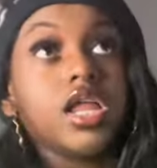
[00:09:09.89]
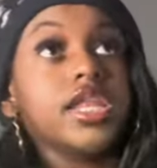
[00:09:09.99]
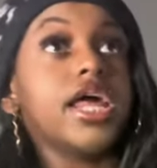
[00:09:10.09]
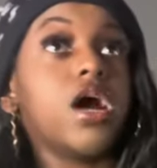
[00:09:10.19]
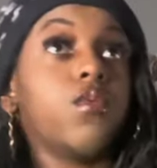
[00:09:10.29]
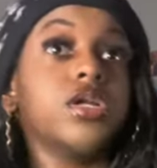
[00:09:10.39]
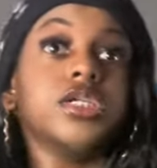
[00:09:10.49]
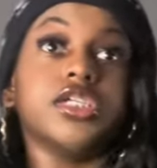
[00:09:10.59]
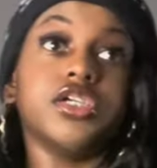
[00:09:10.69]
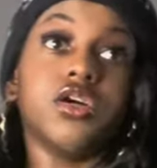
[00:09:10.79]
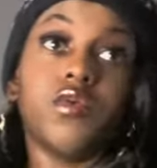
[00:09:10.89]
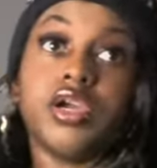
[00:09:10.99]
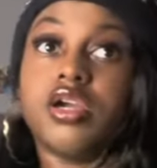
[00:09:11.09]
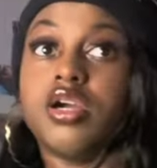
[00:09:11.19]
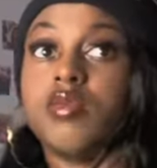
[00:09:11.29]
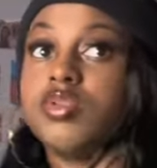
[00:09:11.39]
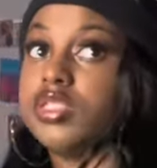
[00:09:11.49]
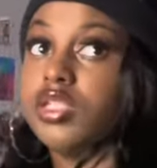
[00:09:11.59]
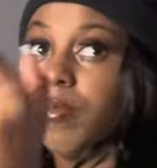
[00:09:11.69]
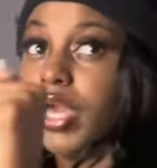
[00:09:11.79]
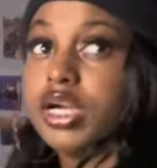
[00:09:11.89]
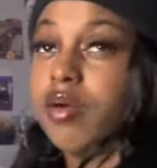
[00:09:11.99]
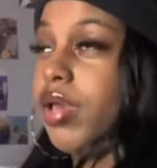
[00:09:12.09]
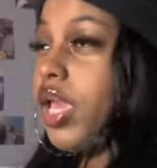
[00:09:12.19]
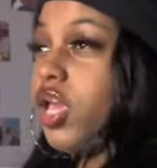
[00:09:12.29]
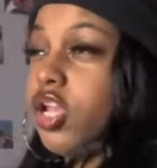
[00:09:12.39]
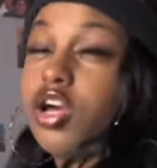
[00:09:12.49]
that I wanted to deal with him to make her mad.